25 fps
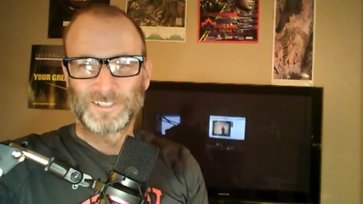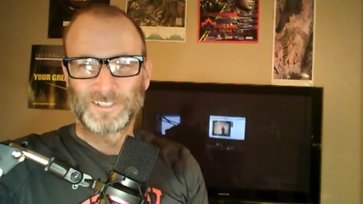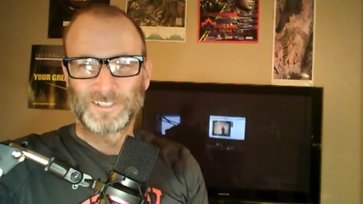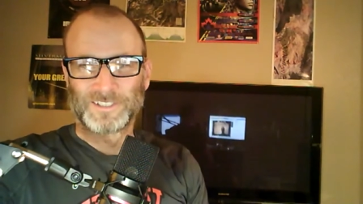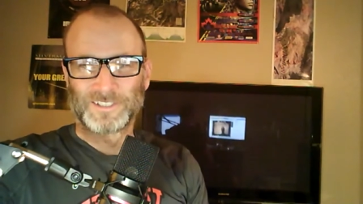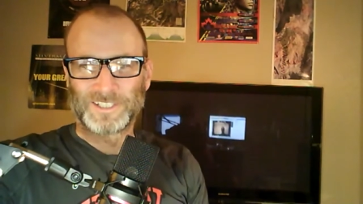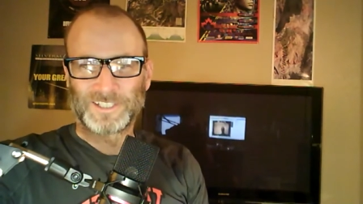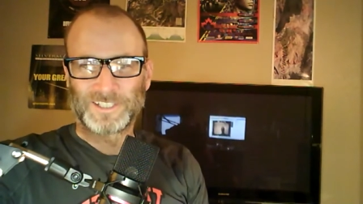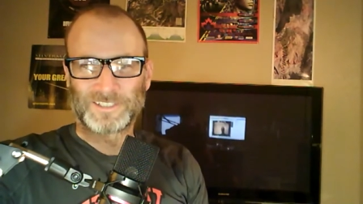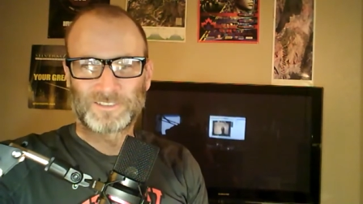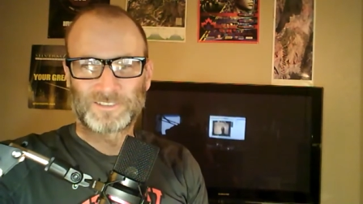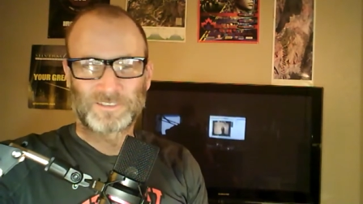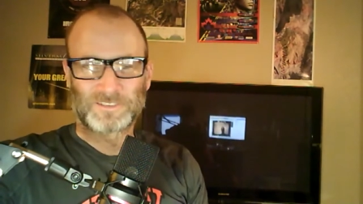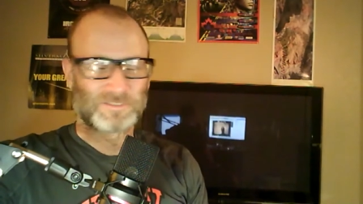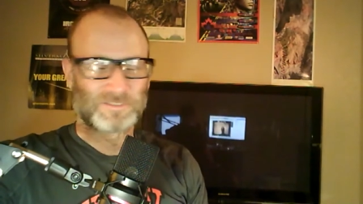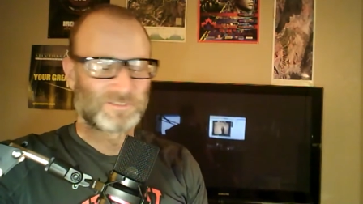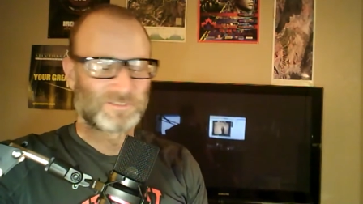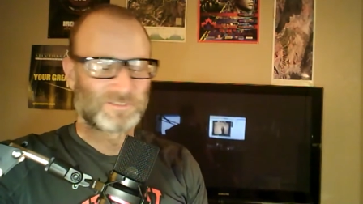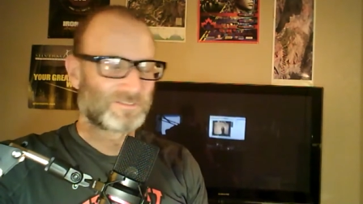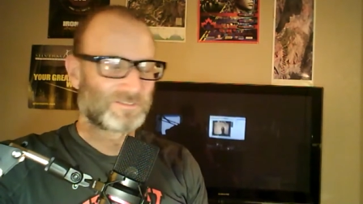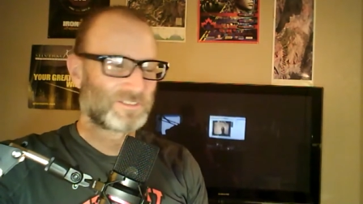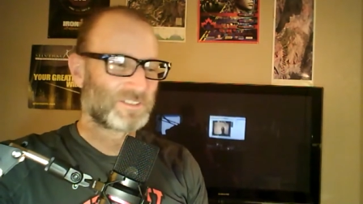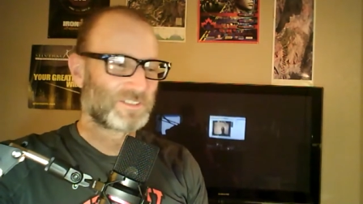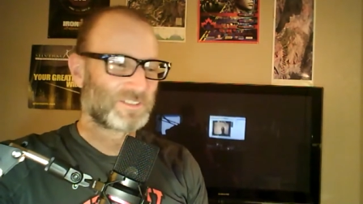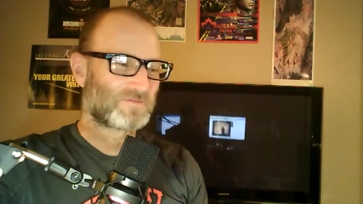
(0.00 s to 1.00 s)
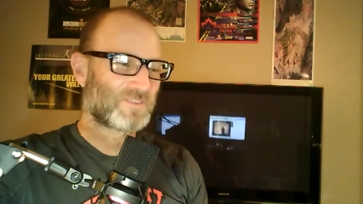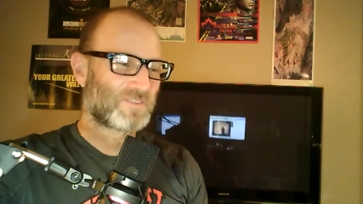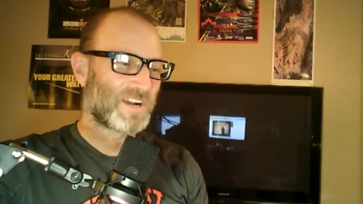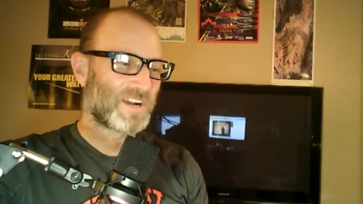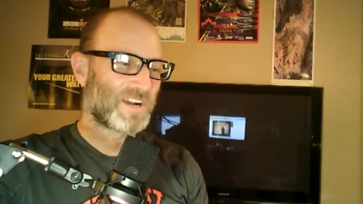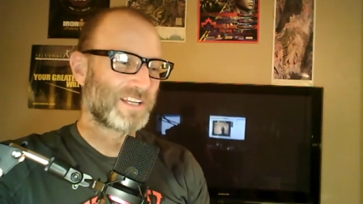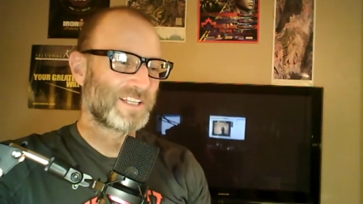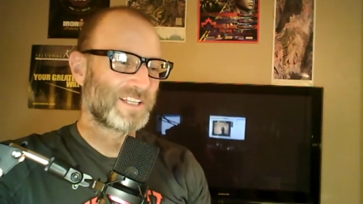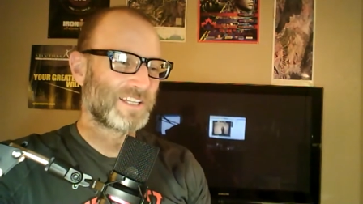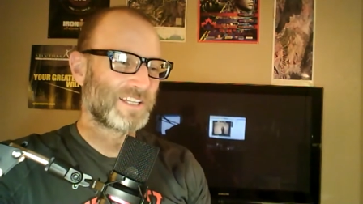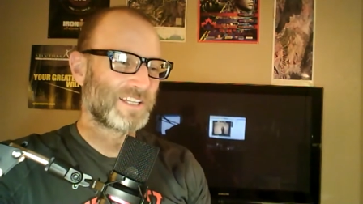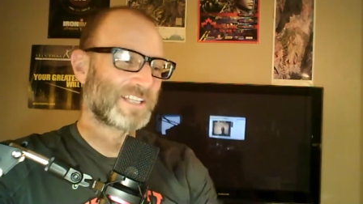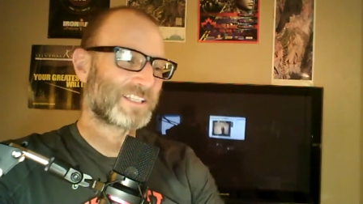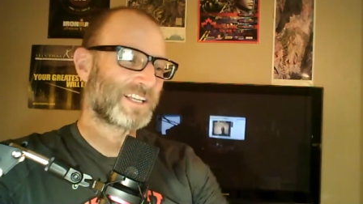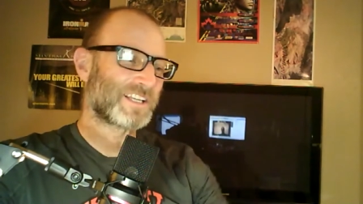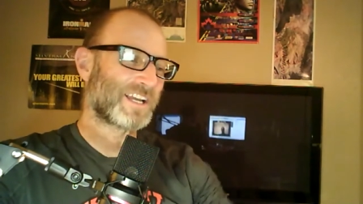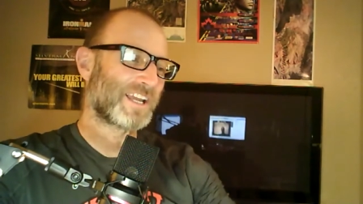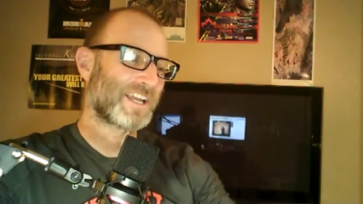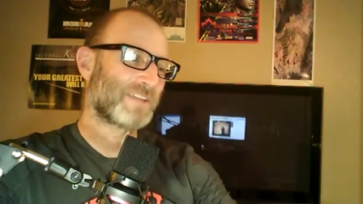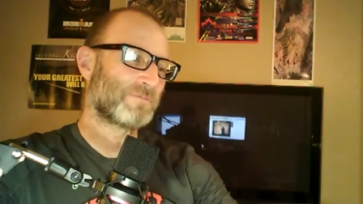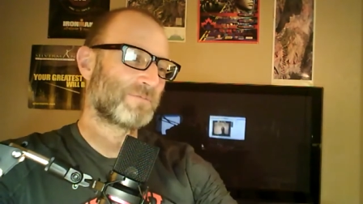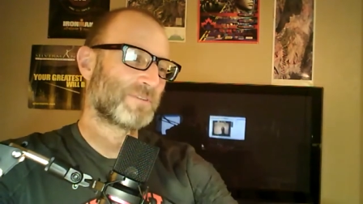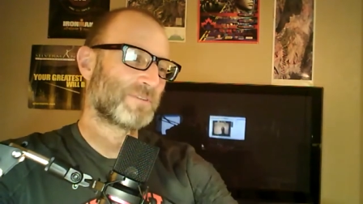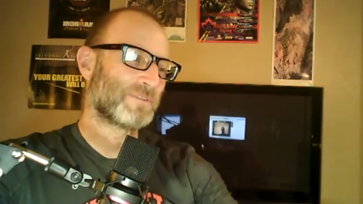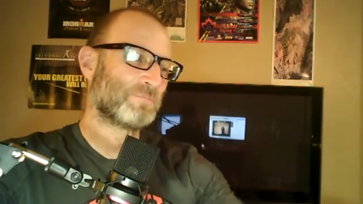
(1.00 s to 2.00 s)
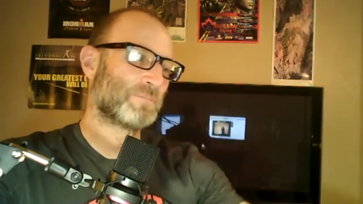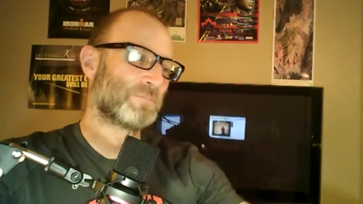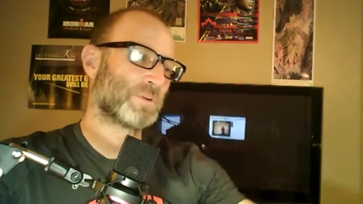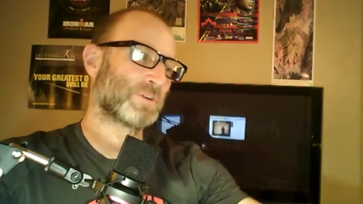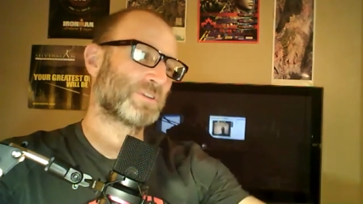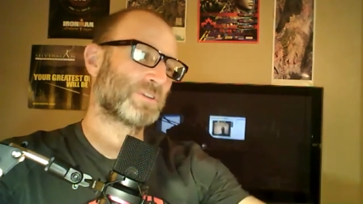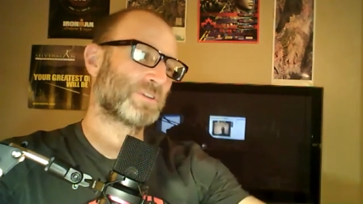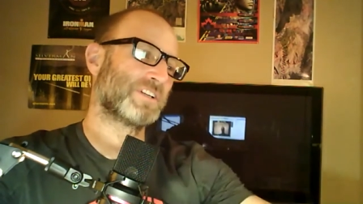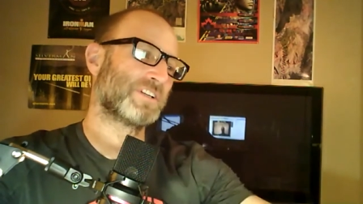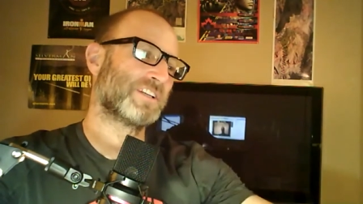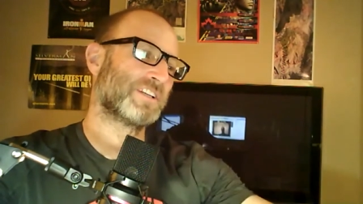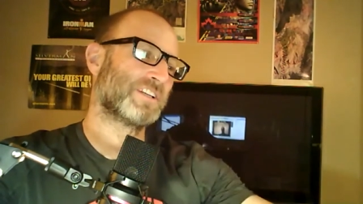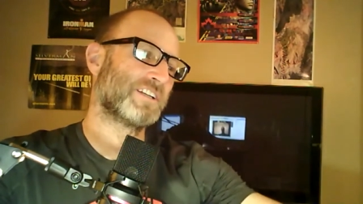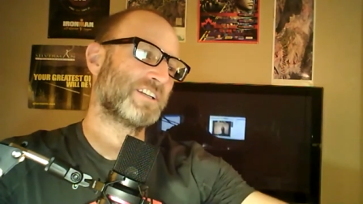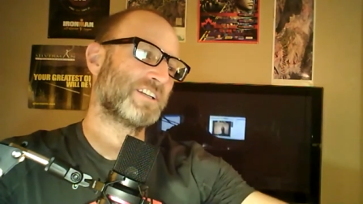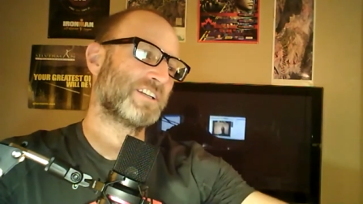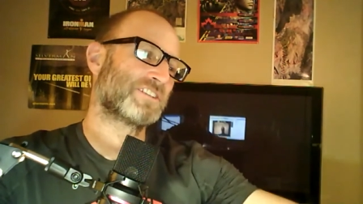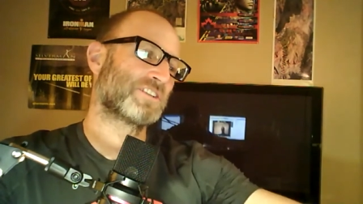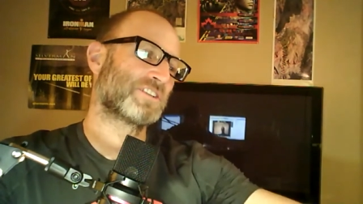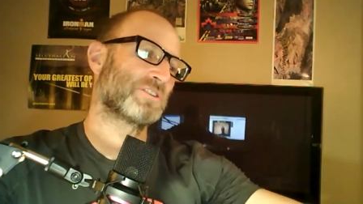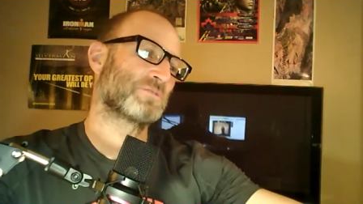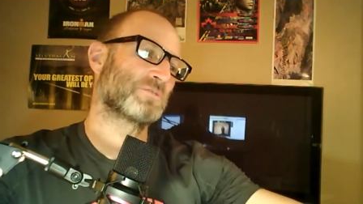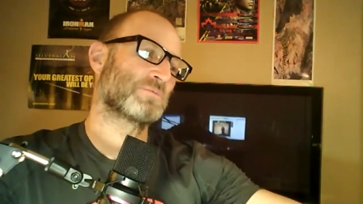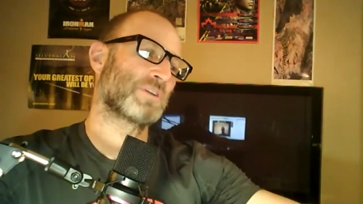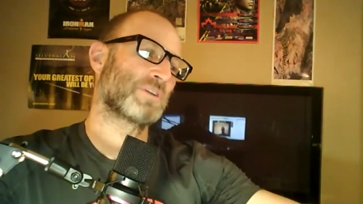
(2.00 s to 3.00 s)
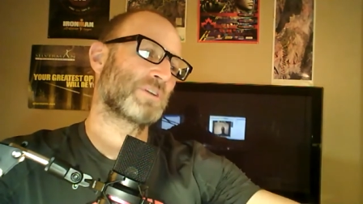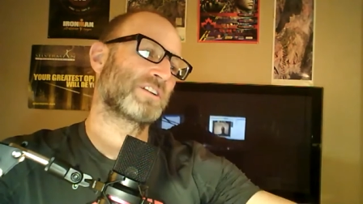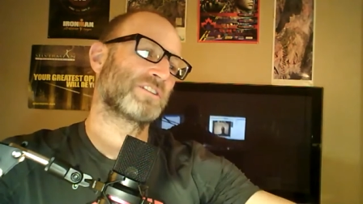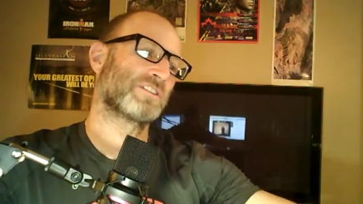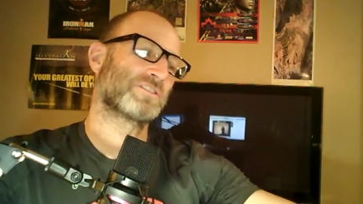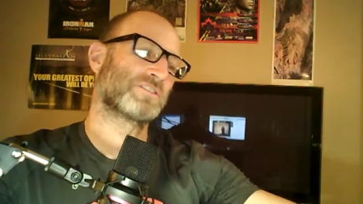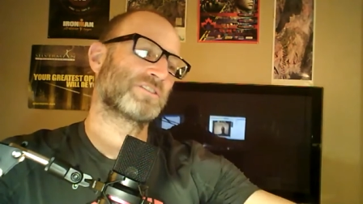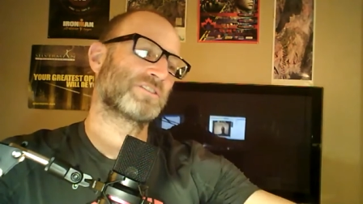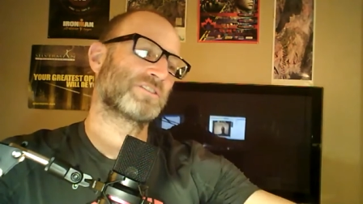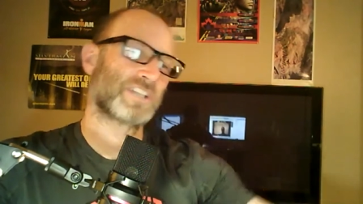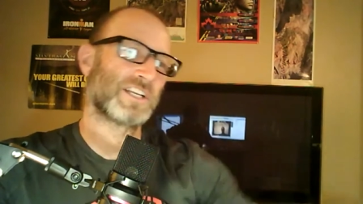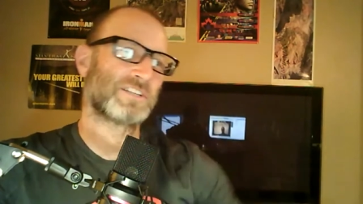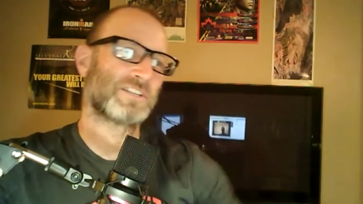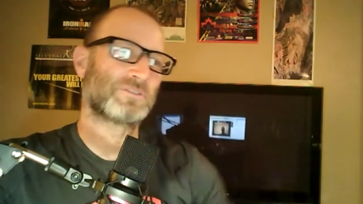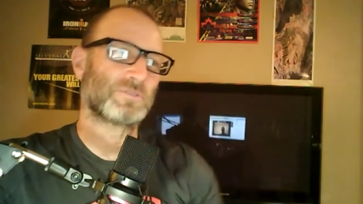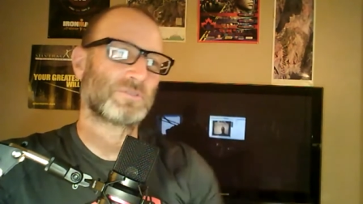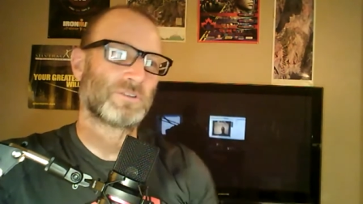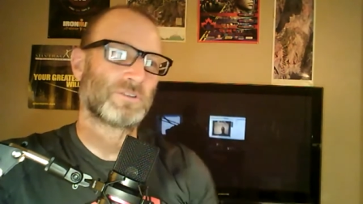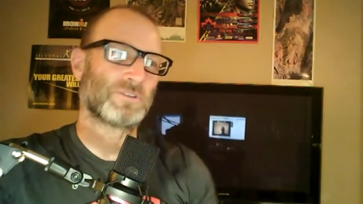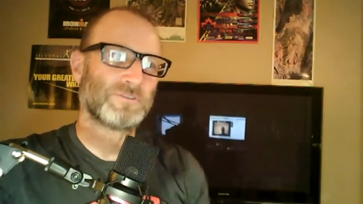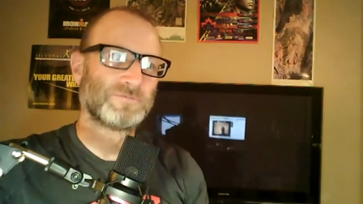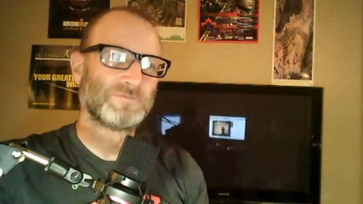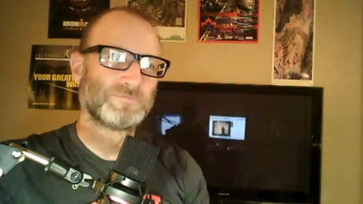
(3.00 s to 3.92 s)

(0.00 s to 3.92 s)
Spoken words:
it's just finding that time and building it into your regular schedule.